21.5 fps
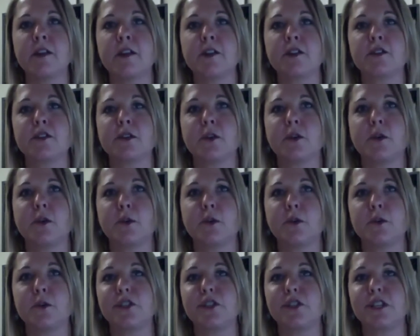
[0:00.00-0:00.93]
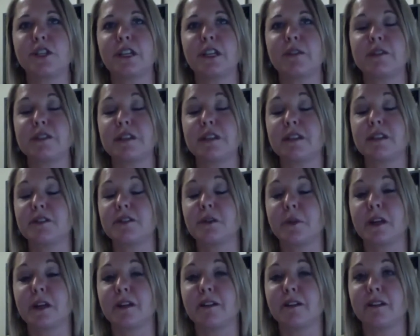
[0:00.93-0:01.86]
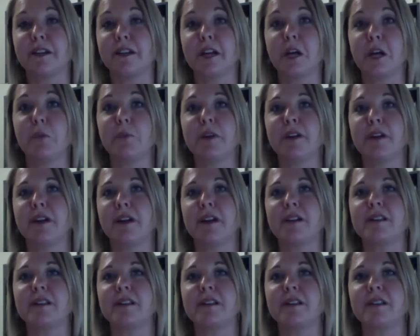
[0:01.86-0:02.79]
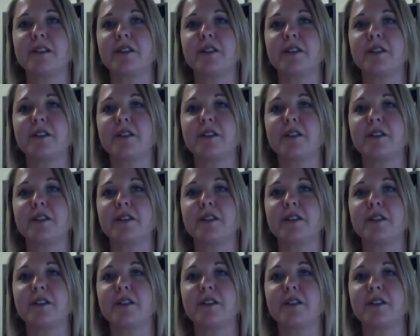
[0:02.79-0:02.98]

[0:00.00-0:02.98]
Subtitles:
So she was instrumental in helping us to